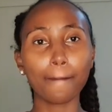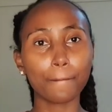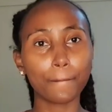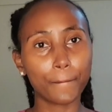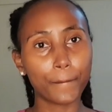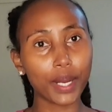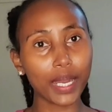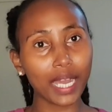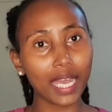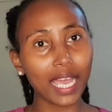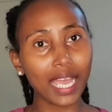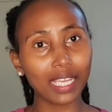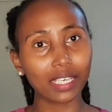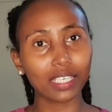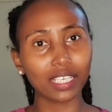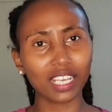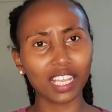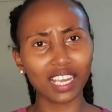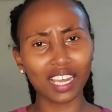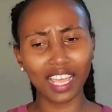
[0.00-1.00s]
but I
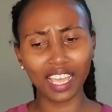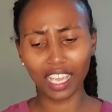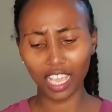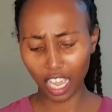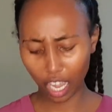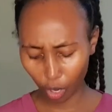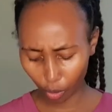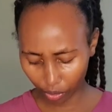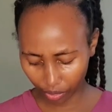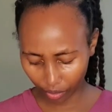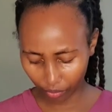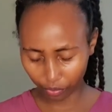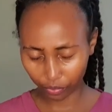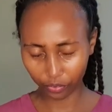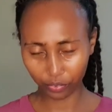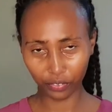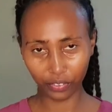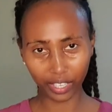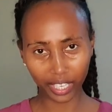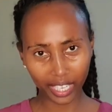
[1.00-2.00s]
really like how they
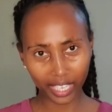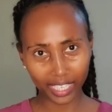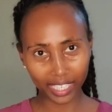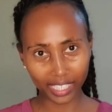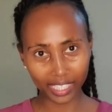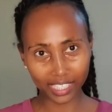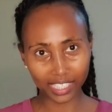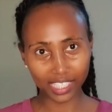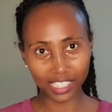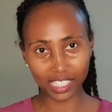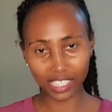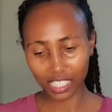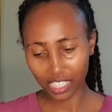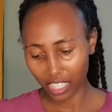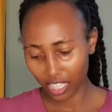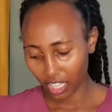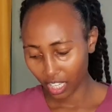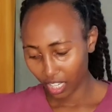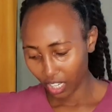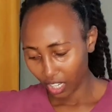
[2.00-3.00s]
fit.
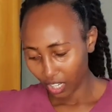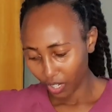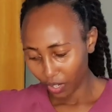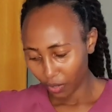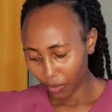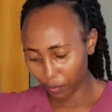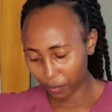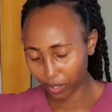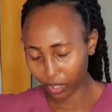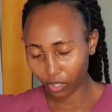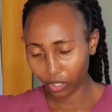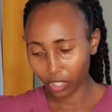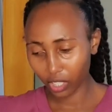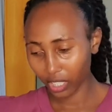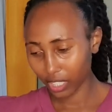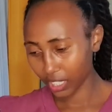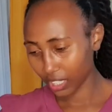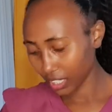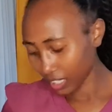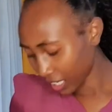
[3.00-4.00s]
Oh my
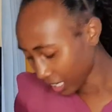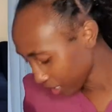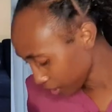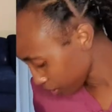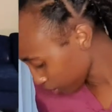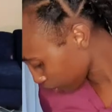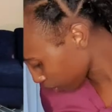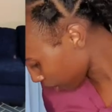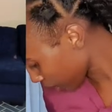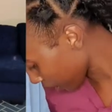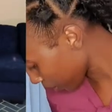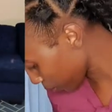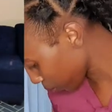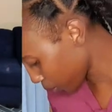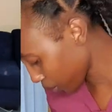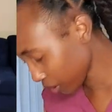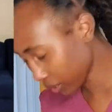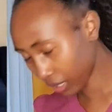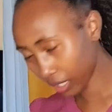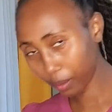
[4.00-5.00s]
god, you know, I
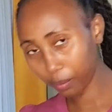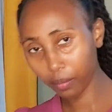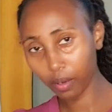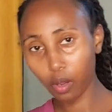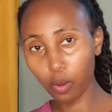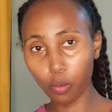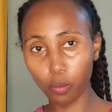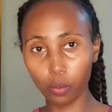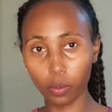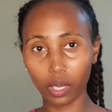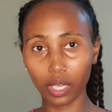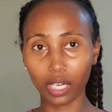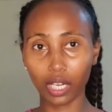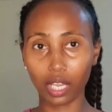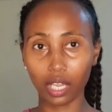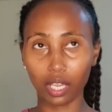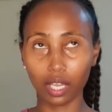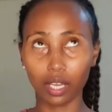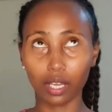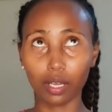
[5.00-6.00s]
wore them when
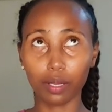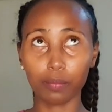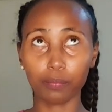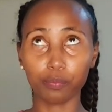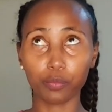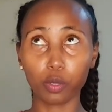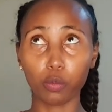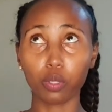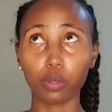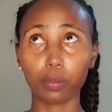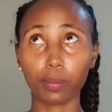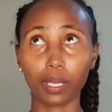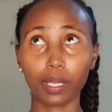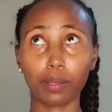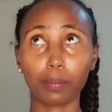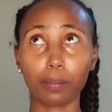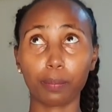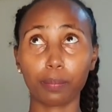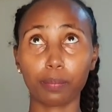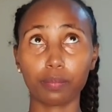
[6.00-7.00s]
with
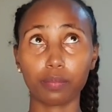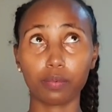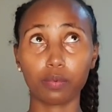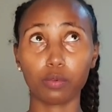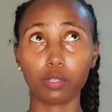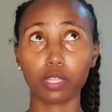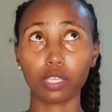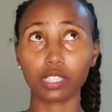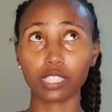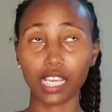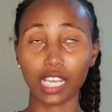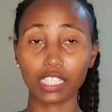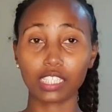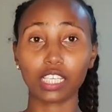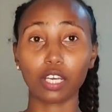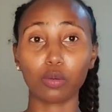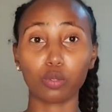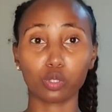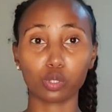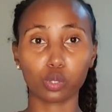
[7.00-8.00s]
the tights
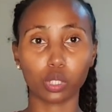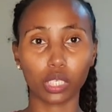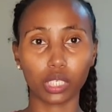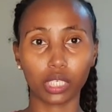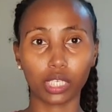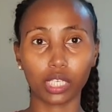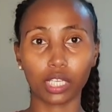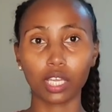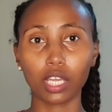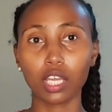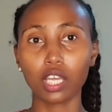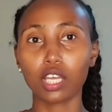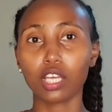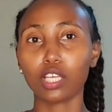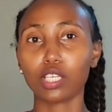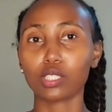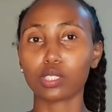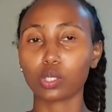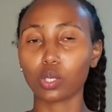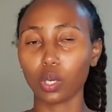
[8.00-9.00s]
I was wearing,
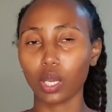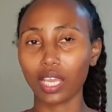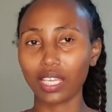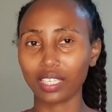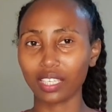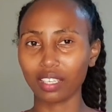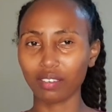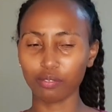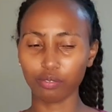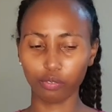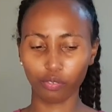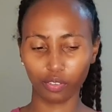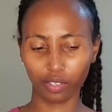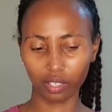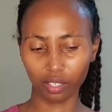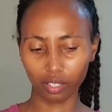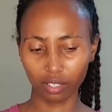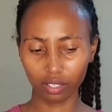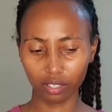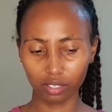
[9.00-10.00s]
so I didn't
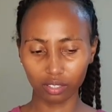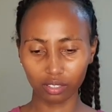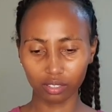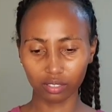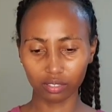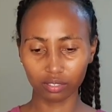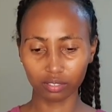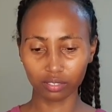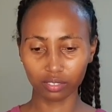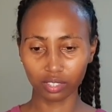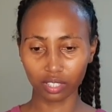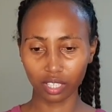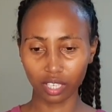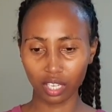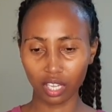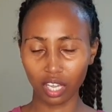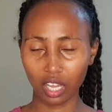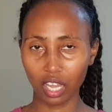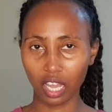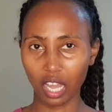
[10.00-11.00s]
feel
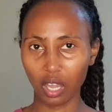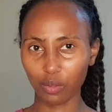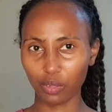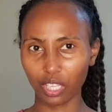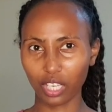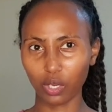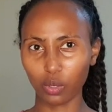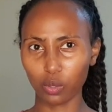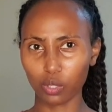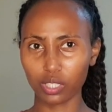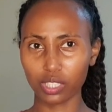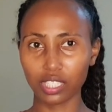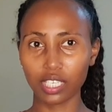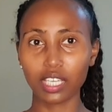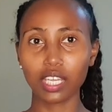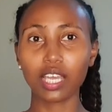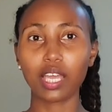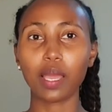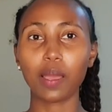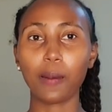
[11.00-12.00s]
how they looked.
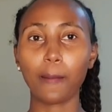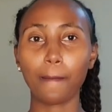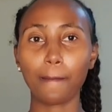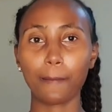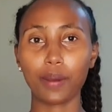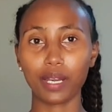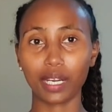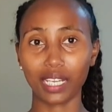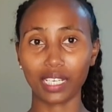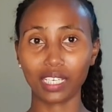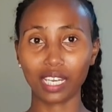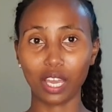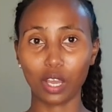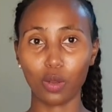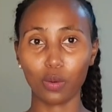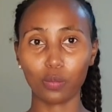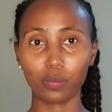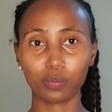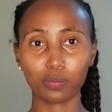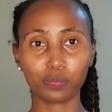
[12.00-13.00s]
But right
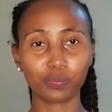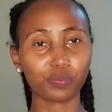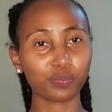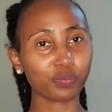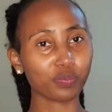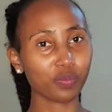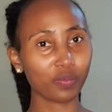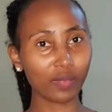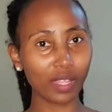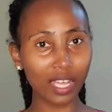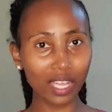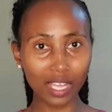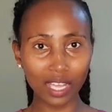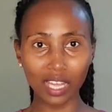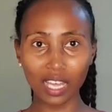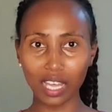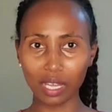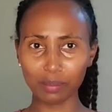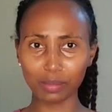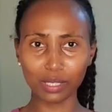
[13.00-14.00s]
now
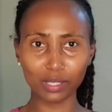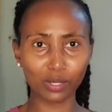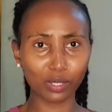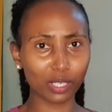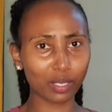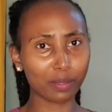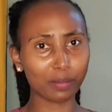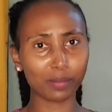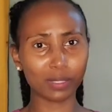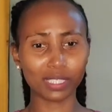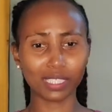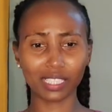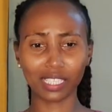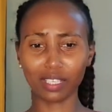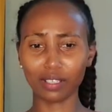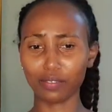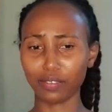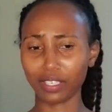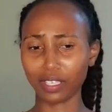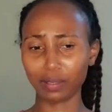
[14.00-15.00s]
I'm just looking at
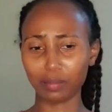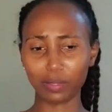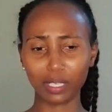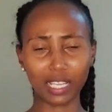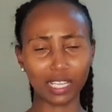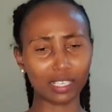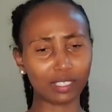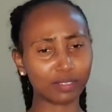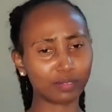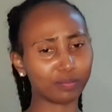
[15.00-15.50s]
myself and I'm like,